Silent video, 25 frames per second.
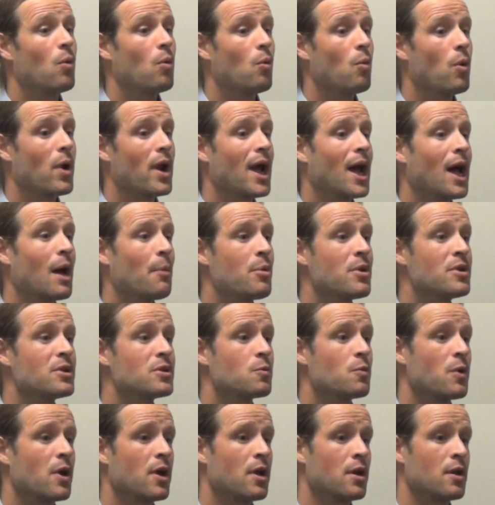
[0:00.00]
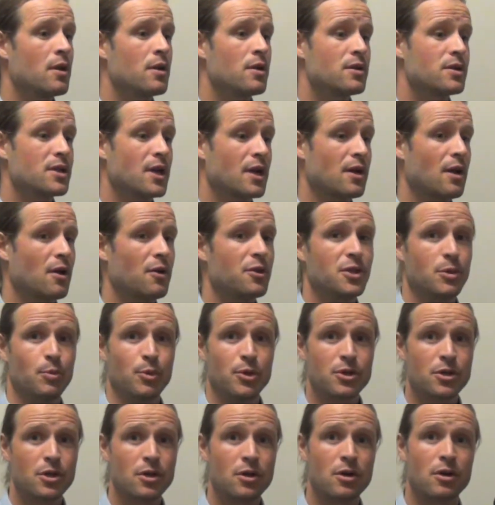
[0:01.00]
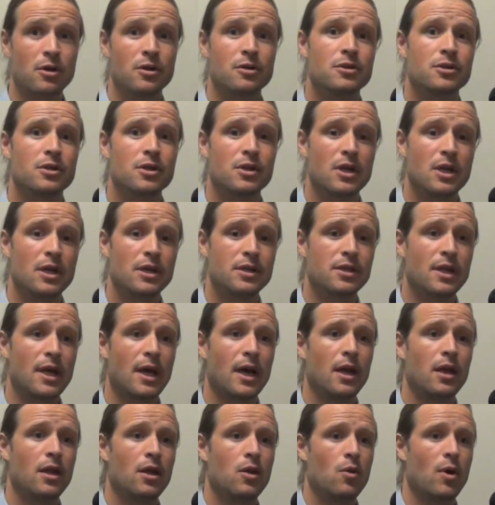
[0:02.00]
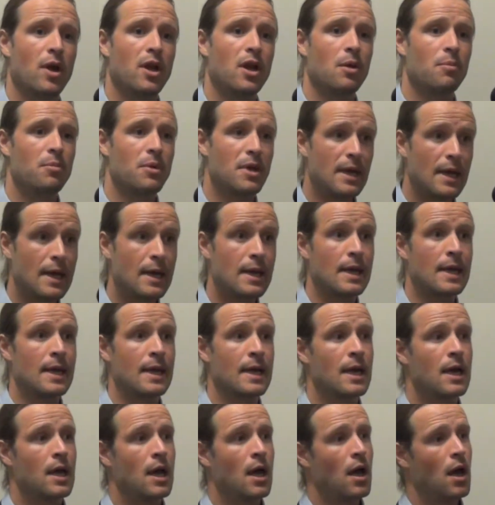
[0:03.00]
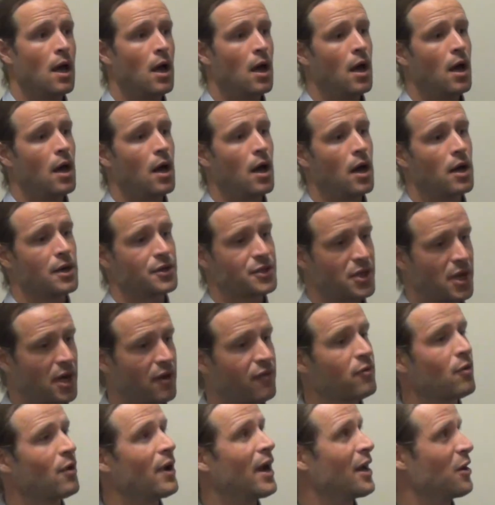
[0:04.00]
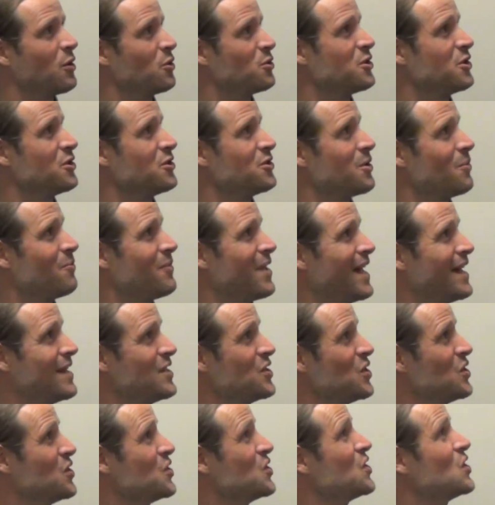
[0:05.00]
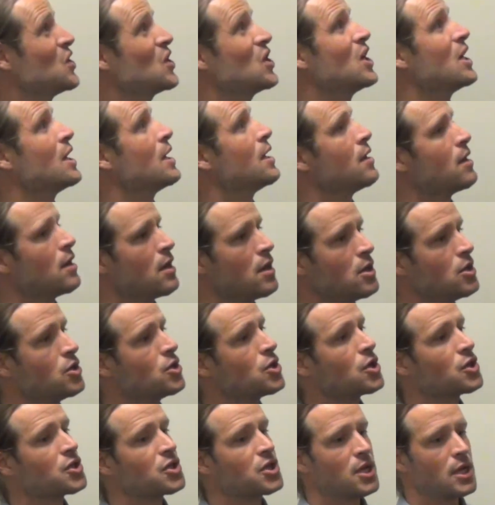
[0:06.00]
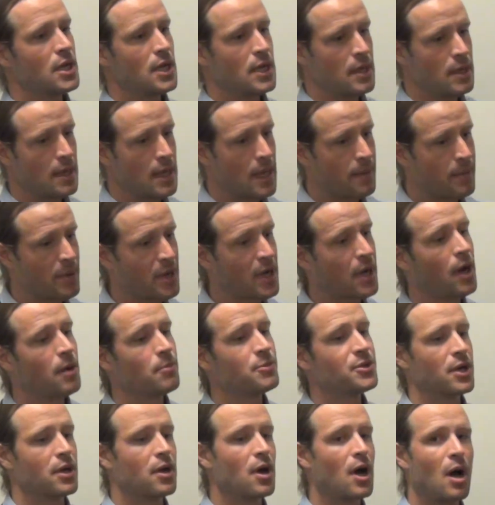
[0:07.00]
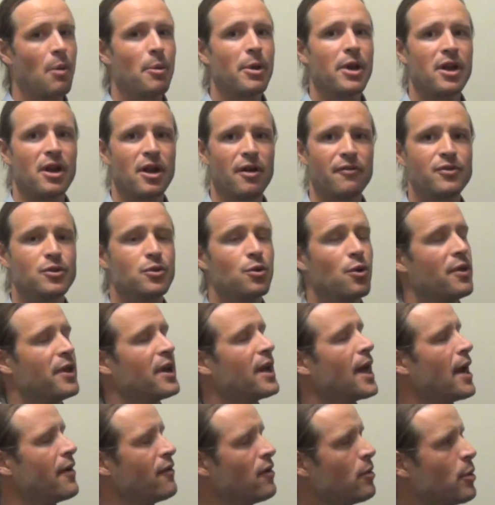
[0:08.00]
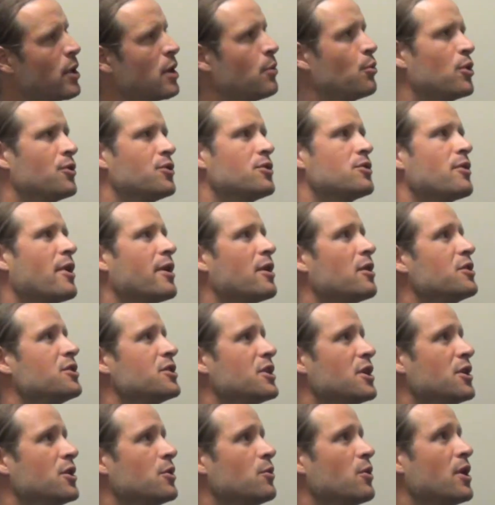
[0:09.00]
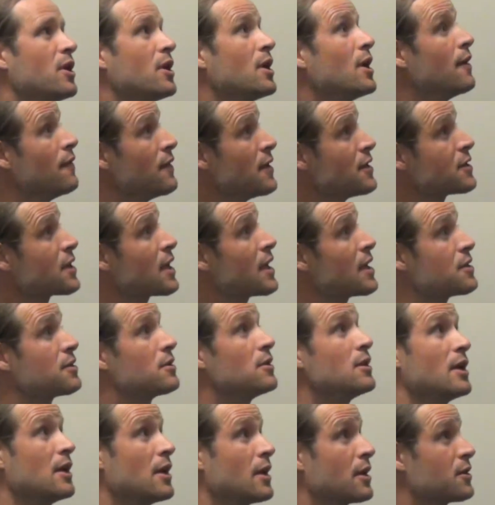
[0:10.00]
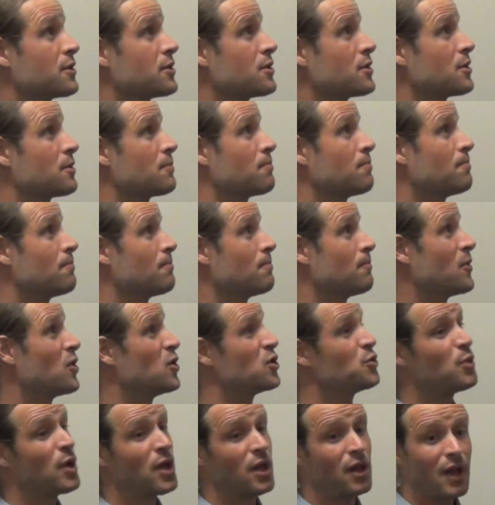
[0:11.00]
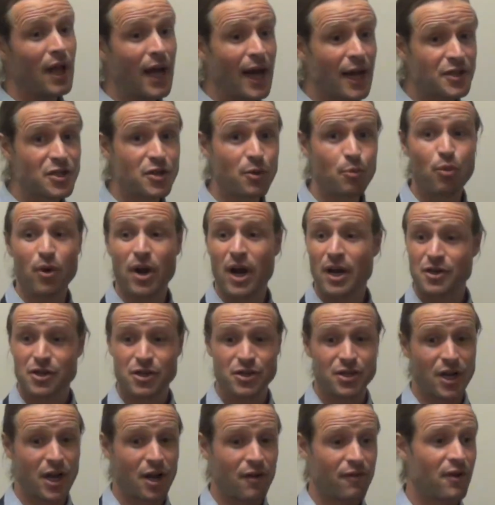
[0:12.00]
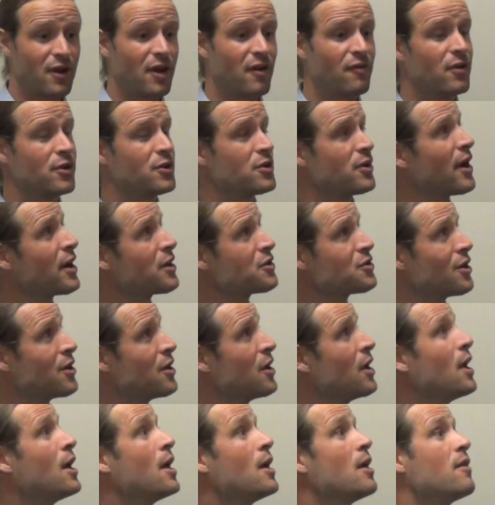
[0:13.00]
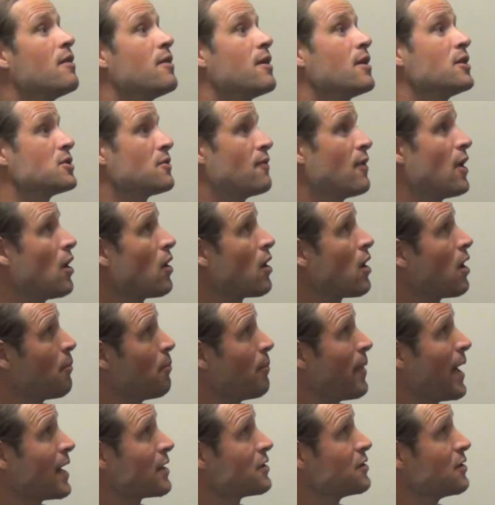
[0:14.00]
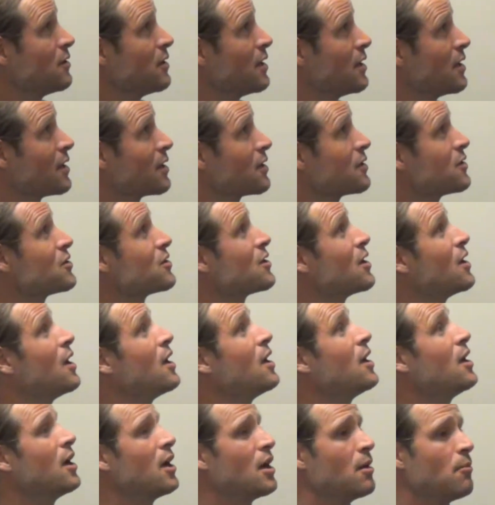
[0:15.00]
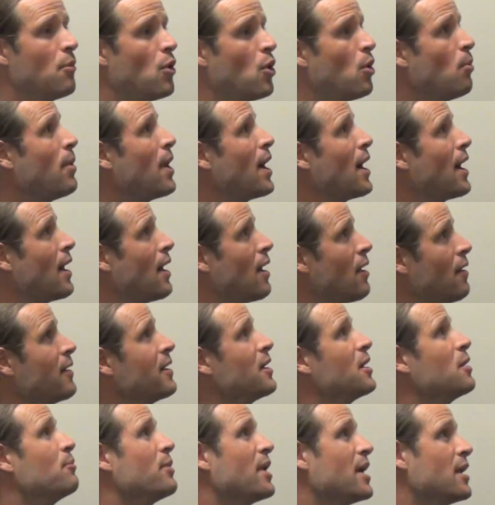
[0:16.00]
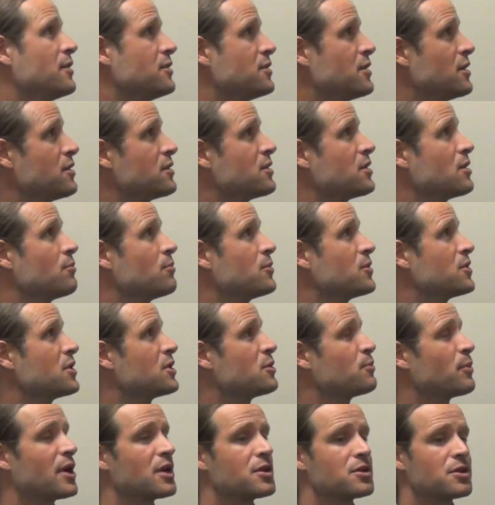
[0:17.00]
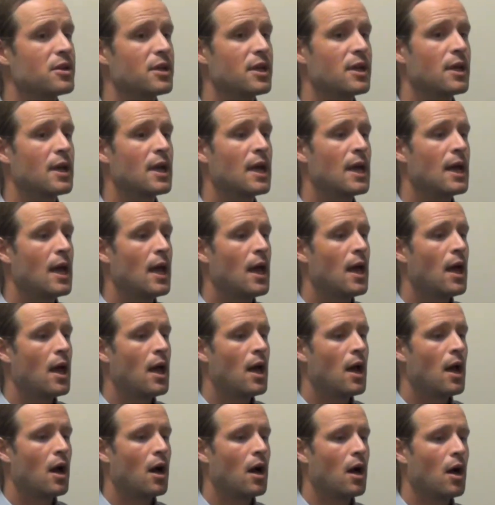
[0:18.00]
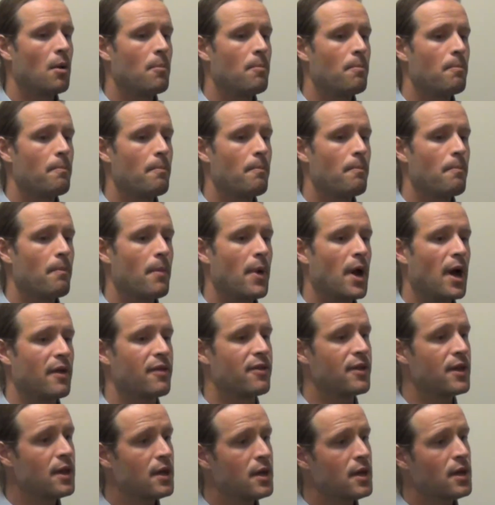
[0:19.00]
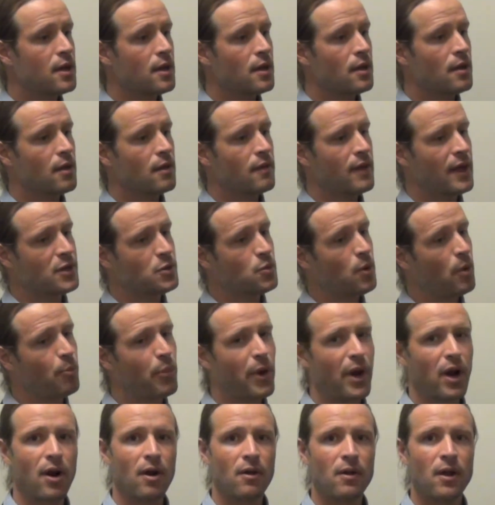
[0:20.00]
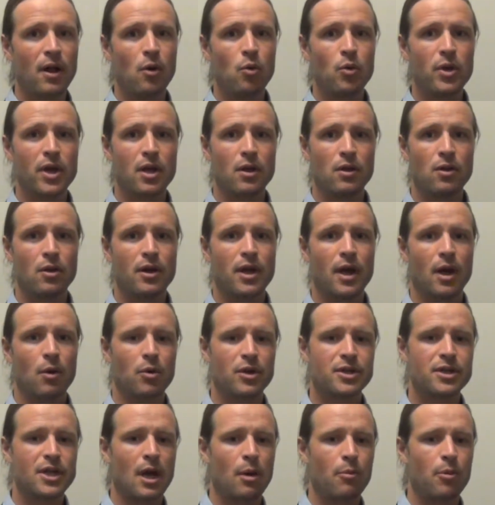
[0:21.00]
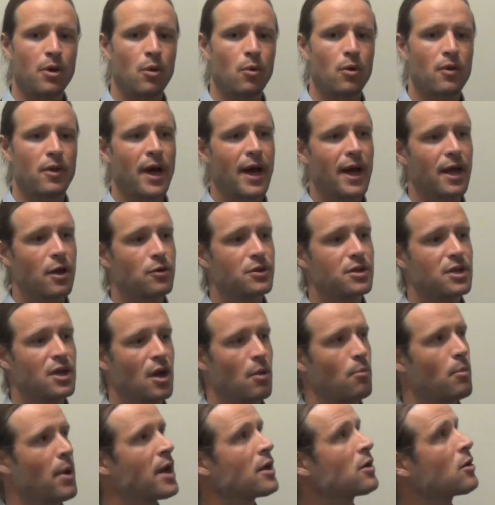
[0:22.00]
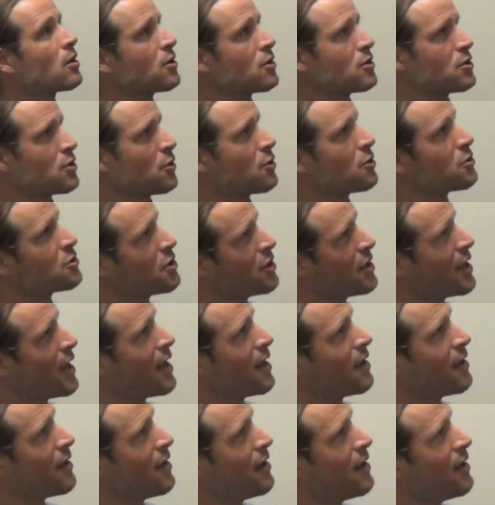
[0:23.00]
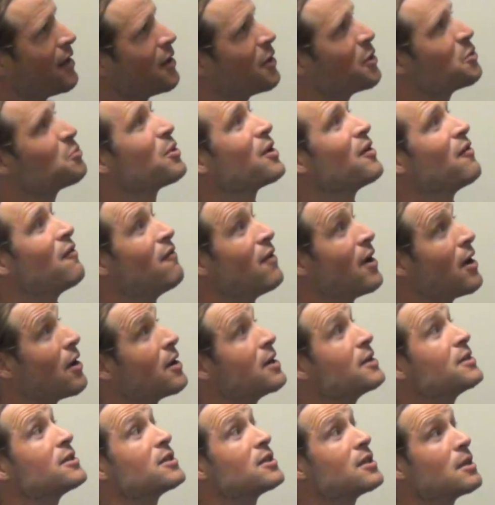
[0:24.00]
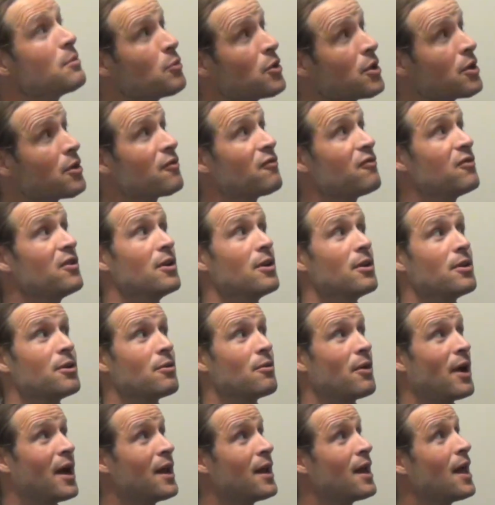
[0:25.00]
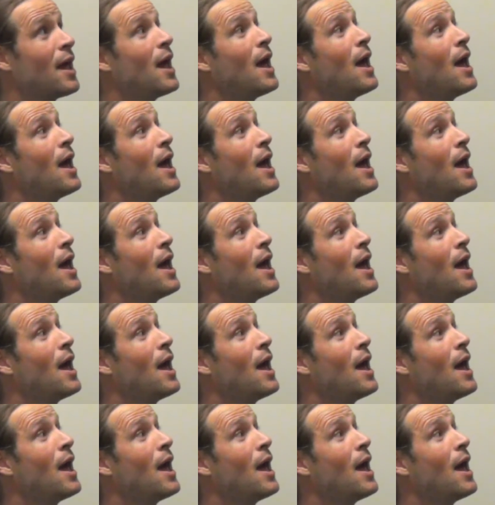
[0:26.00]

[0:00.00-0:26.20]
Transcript: What happens when technology matures is that you end up getting a software ecosystem that just becomes a common enough tool that everybody puts their energy into it. In this case, Linux. There's been lots of branches off in every direction. Things have all come back to Linux in mobile, in embedded systems especially. I think that's one parallel we can look at what's happening with IoT on microcontrollers today. It's been a very similar field, right?